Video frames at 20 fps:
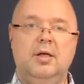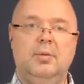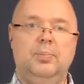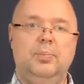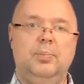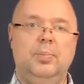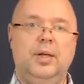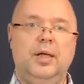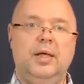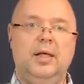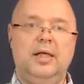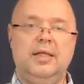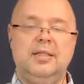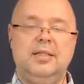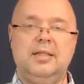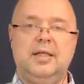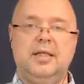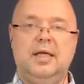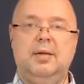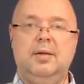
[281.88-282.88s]
but
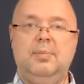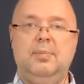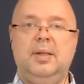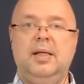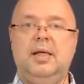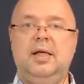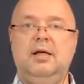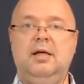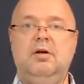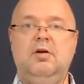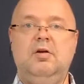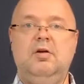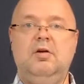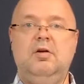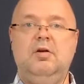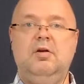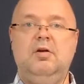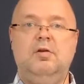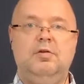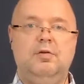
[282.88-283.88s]
it's going to be
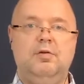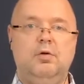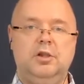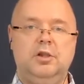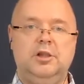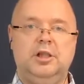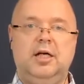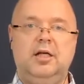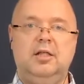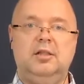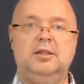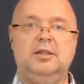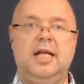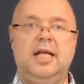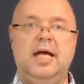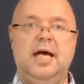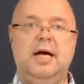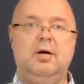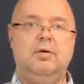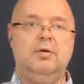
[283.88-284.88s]
4 shares
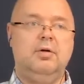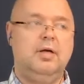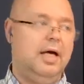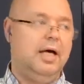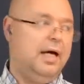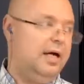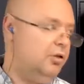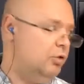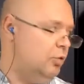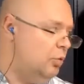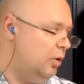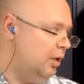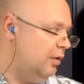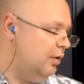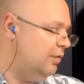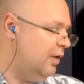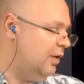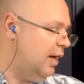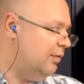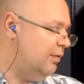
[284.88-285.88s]
now at
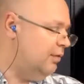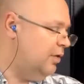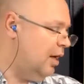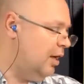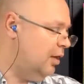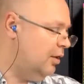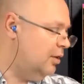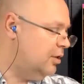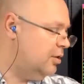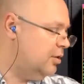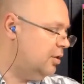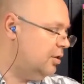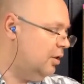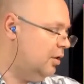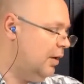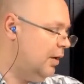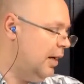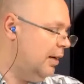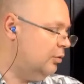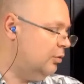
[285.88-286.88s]
$25
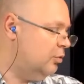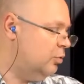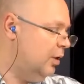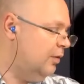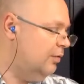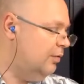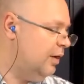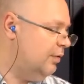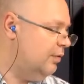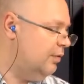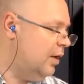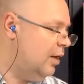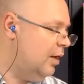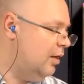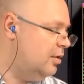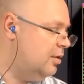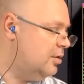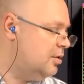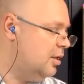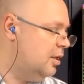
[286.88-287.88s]
or around
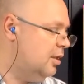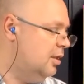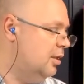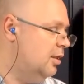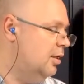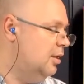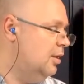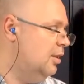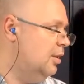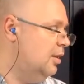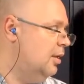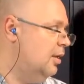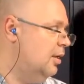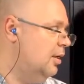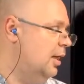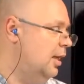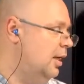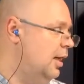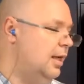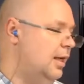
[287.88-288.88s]
$25
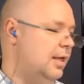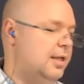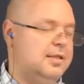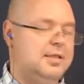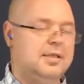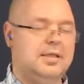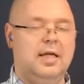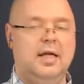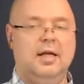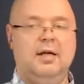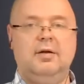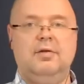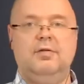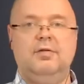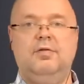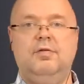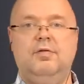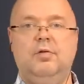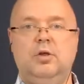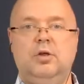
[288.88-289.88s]
instead
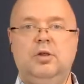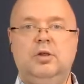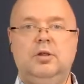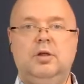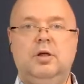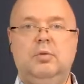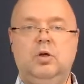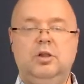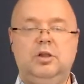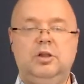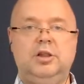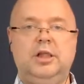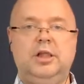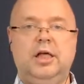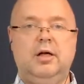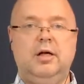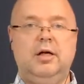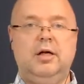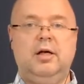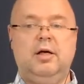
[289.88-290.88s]
of for 1
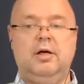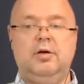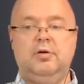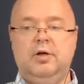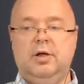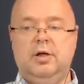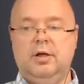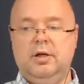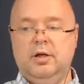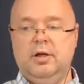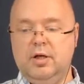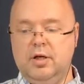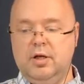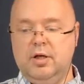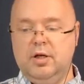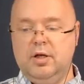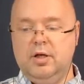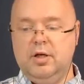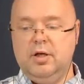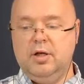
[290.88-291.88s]
share at 100.
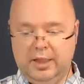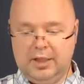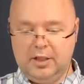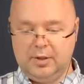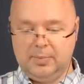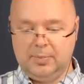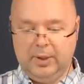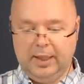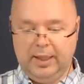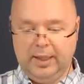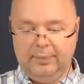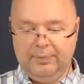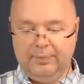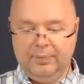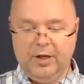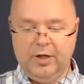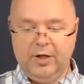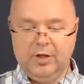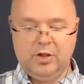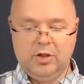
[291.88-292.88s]
So it gets split.
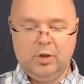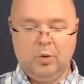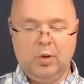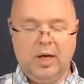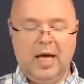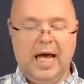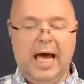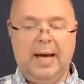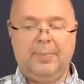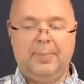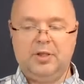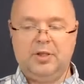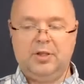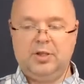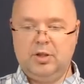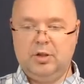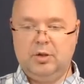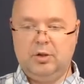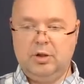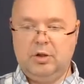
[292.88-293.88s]
So what
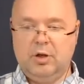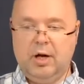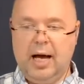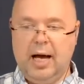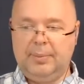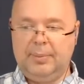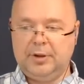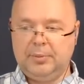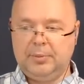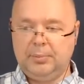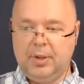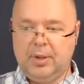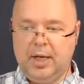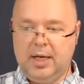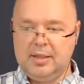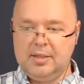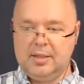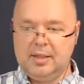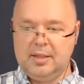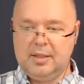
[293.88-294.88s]
happens to your option
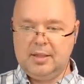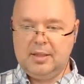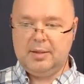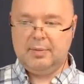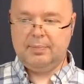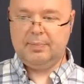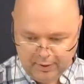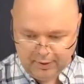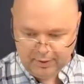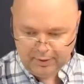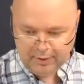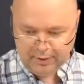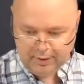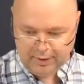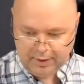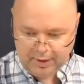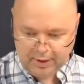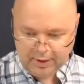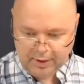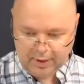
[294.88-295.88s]
prices?
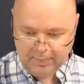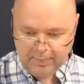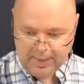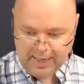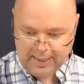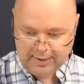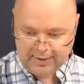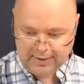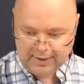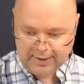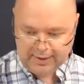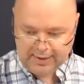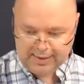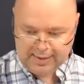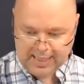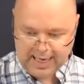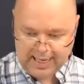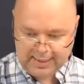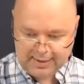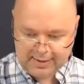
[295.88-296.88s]
They're going to make the
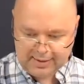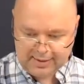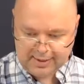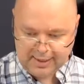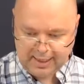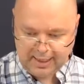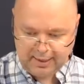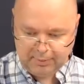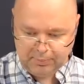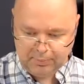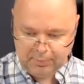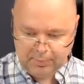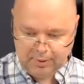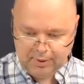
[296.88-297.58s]
exact same